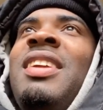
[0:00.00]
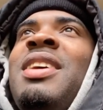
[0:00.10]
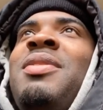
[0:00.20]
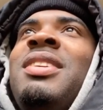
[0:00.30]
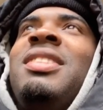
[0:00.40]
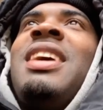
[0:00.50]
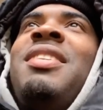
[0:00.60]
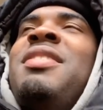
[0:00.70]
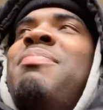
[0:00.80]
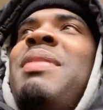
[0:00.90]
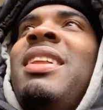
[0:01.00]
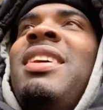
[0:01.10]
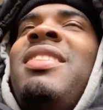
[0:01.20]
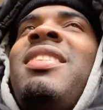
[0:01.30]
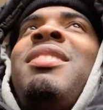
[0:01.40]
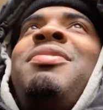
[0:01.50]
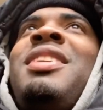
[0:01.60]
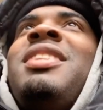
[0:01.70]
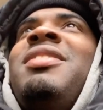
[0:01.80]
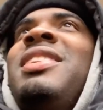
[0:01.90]
nigga, we just got on up bike, like, all right,
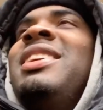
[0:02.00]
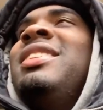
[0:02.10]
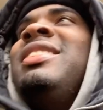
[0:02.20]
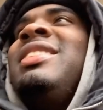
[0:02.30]
fuck you niggas.